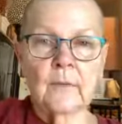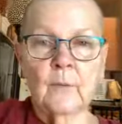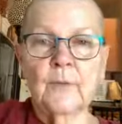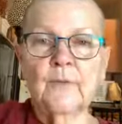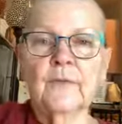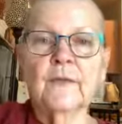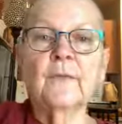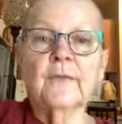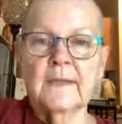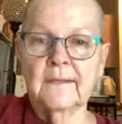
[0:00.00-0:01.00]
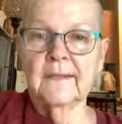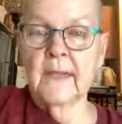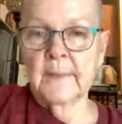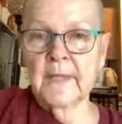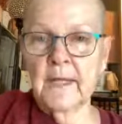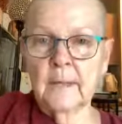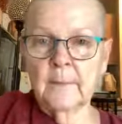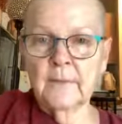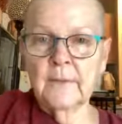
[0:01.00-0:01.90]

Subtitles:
we'll feel things coming up.